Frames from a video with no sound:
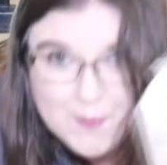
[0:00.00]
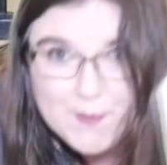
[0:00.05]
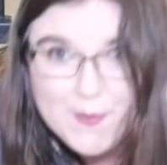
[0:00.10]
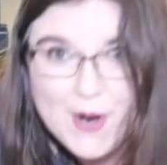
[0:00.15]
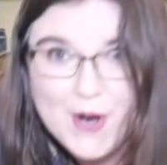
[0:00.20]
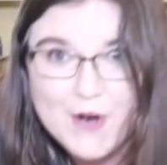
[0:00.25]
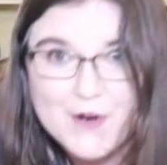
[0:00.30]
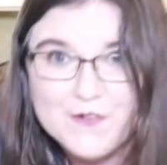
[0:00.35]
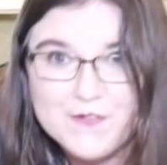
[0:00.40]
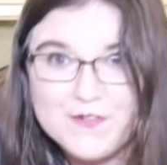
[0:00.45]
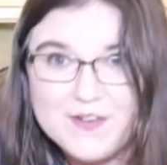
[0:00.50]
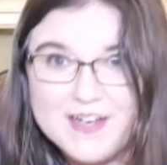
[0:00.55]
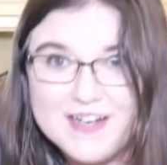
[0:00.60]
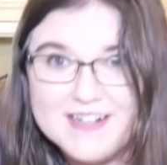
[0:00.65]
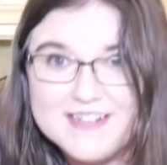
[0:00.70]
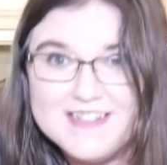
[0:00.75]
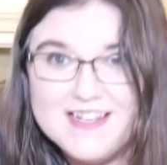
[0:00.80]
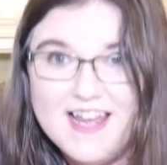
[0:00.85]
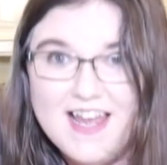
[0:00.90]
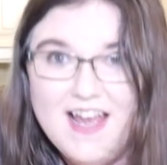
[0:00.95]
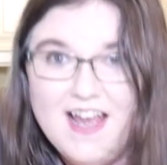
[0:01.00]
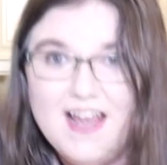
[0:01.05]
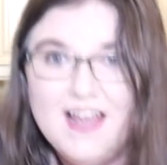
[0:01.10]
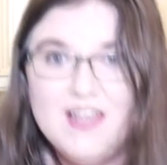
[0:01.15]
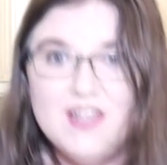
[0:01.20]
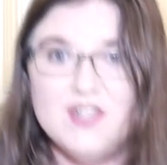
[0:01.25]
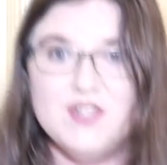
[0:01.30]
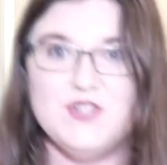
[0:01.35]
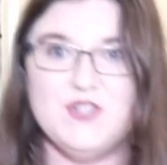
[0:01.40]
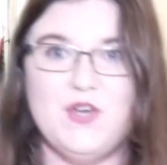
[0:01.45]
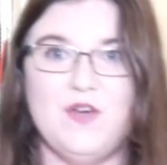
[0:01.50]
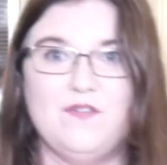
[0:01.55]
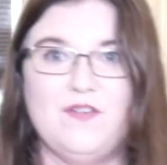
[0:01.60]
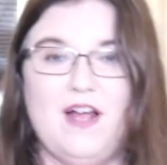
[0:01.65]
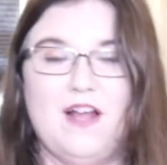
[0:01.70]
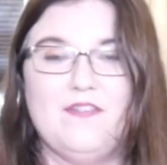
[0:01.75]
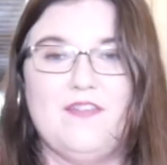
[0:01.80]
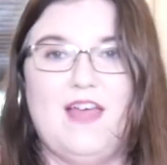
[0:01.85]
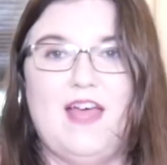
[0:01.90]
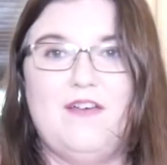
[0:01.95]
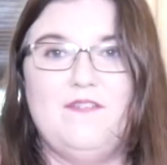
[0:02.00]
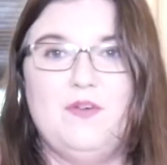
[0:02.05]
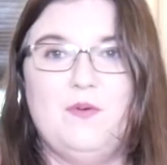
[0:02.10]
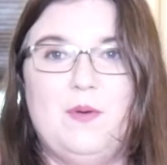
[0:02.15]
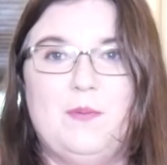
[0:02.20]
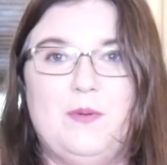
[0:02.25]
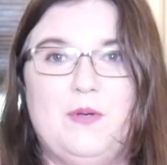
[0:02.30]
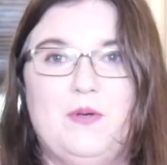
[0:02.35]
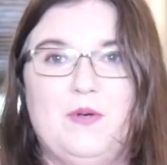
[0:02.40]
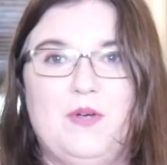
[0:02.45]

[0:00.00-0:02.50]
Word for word: Perfect. So I've got the heavy whipping